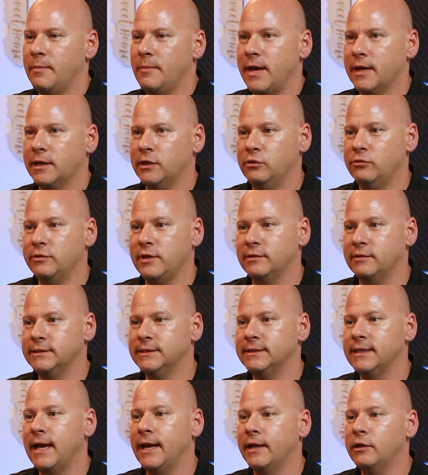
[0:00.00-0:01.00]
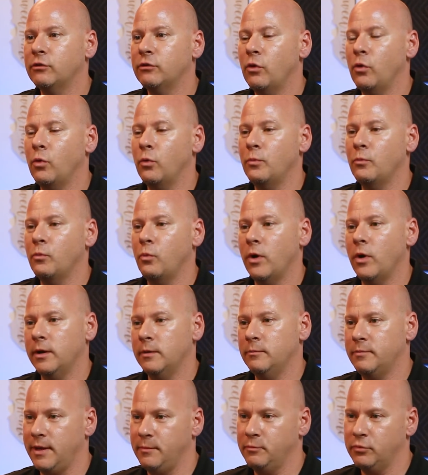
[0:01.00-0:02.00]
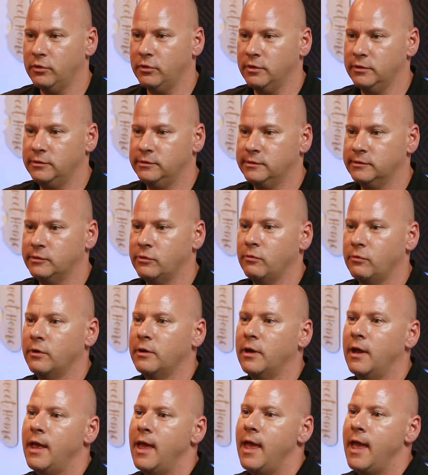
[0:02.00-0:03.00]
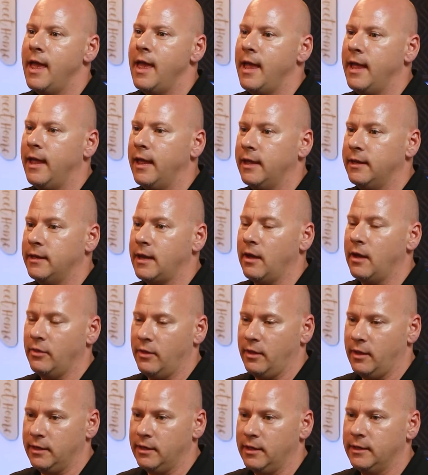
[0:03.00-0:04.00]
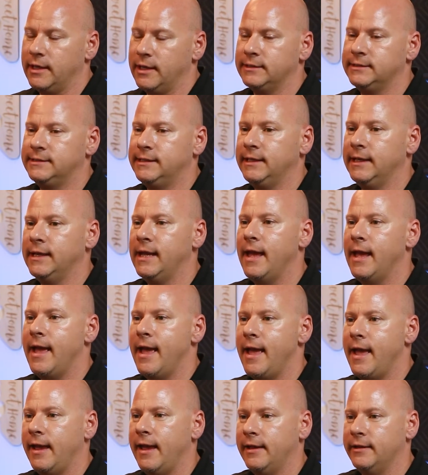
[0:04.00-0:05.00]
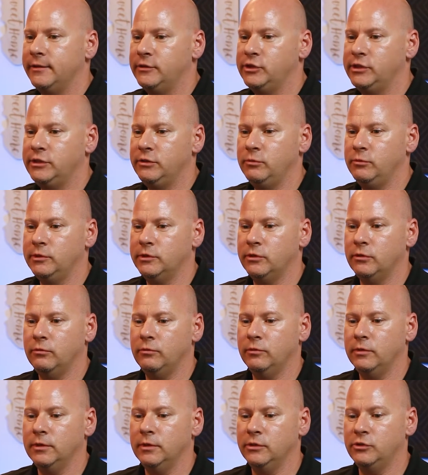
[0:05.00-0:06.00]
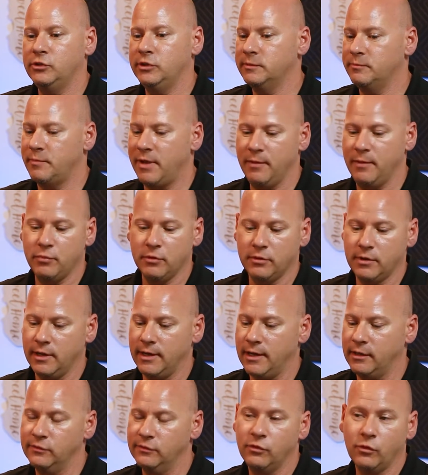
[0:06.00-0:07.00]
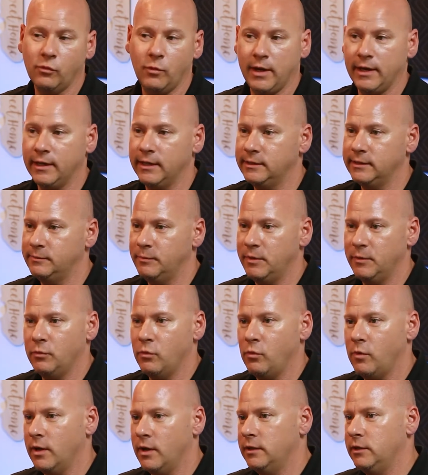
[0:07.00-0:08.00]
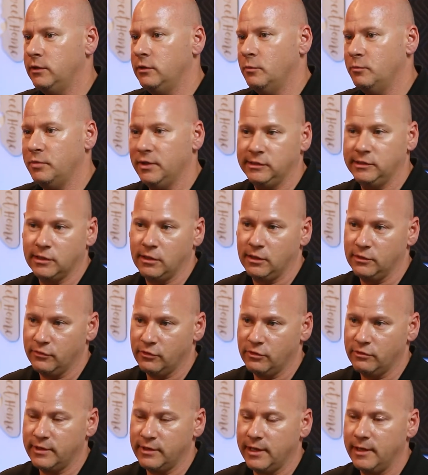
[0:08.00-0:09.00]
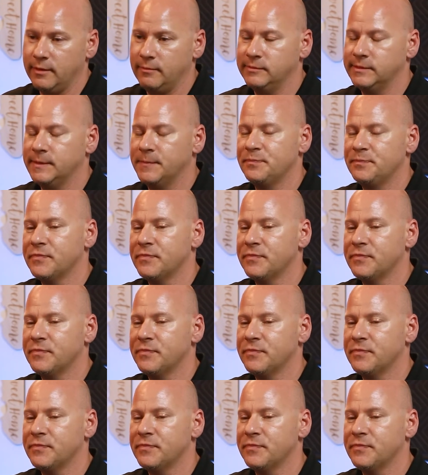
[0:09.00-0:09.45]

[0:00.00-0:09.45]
back in 2009 her own wedding paper goods store and mm. online on etsy and she was doing just paper cutouts for weddings people want you know place cards for their names